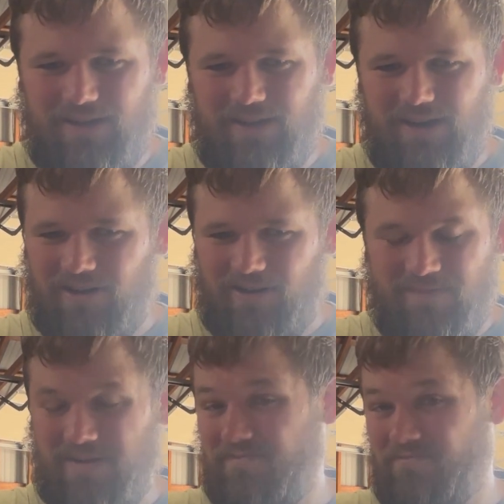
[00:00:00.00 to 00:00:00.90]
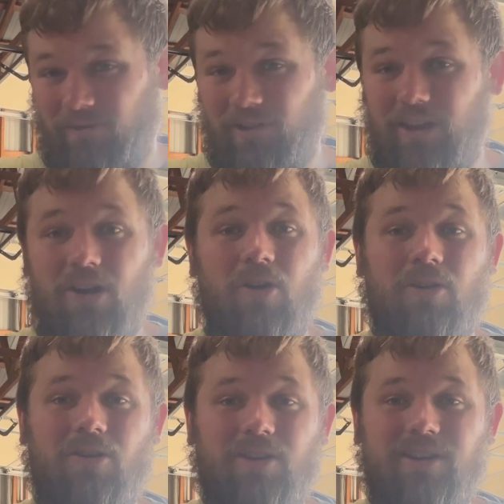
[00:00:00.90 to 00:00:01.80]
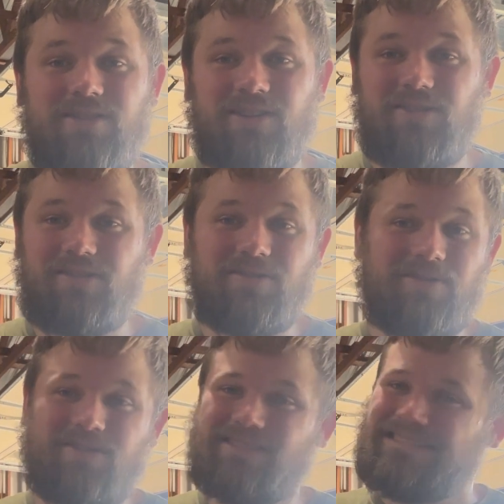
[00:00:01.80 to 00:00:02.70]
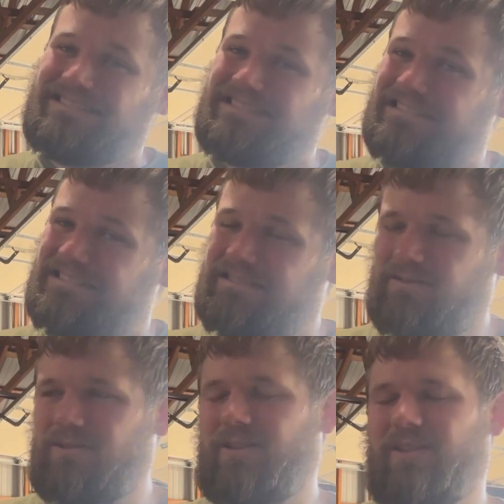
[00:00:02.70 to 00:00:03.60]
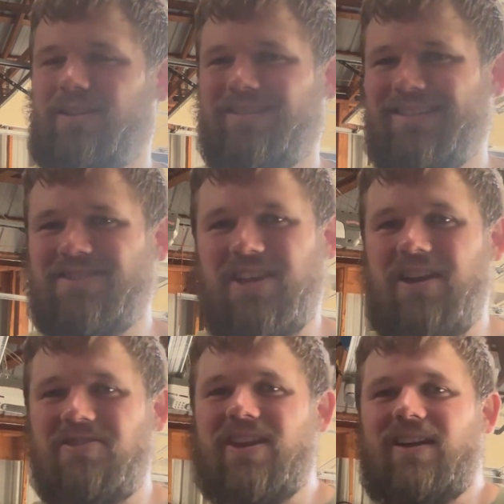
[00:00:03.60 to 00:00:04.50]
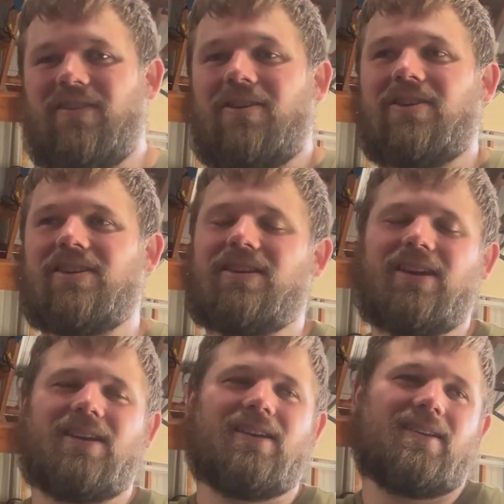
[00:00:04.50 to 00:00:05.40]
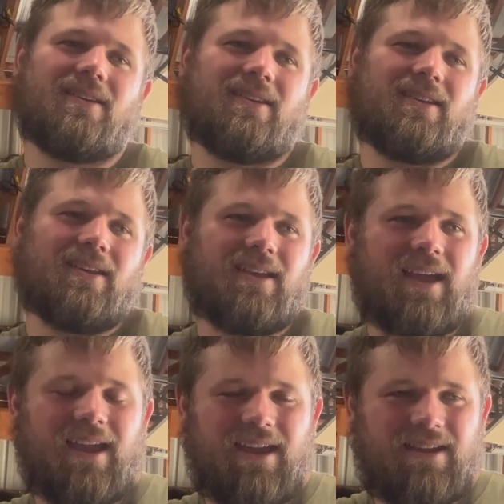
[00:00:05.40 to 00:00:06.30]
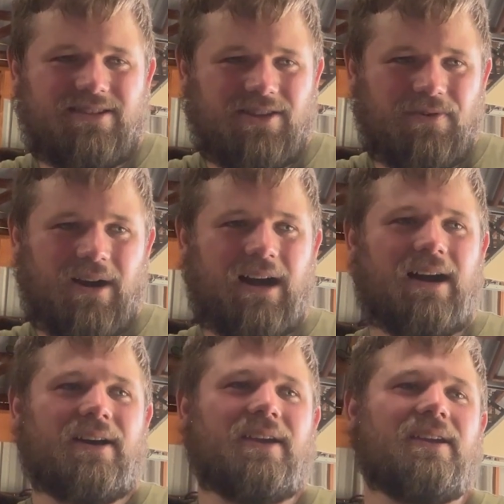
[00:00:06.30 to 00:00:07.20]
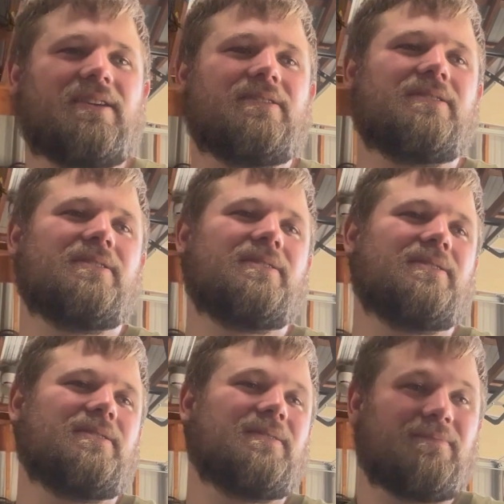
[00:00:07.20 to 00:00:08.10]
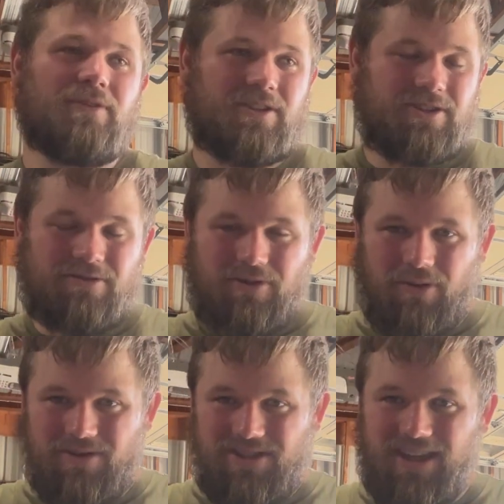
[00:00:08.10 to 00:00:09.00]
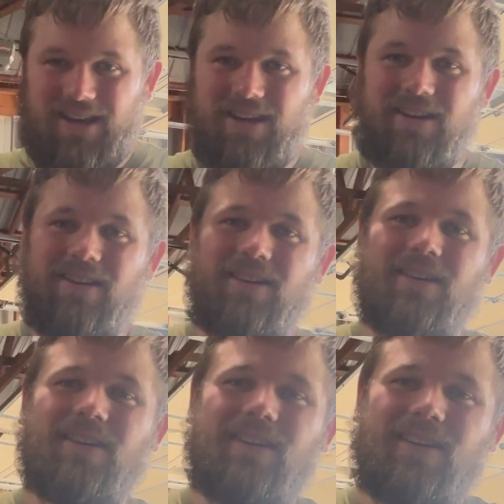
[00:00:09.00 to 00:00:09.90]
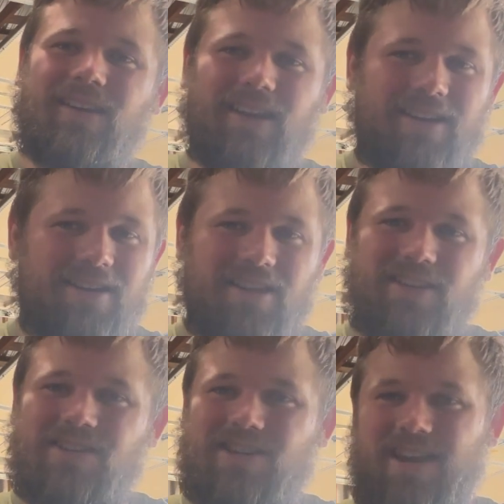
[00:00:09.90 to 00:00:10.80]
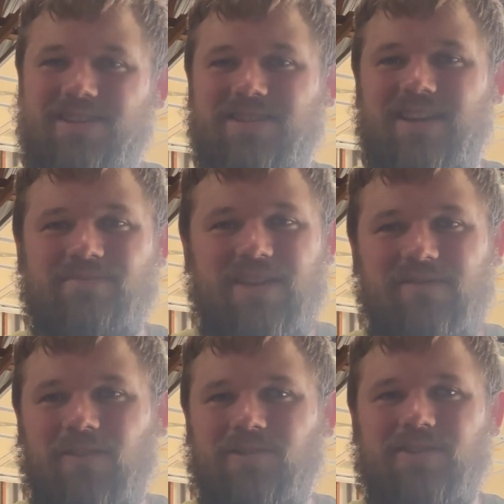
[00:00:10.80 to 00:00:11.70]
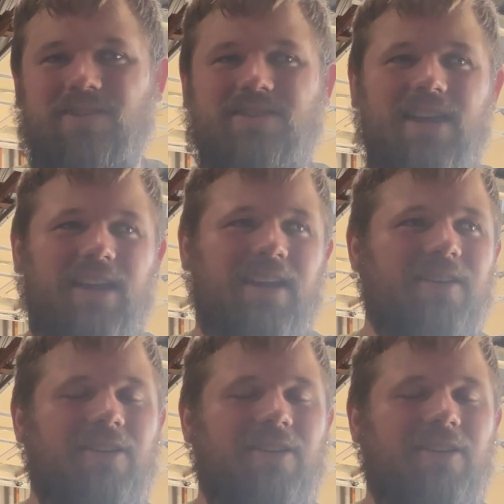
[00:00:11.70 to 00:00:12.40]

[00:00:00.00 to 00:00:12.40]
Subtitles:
I've been really hard on it. So I was scared that I've hurt it. And so I put the 2 quarts in it. Nothing changes. I'm defaulted to second.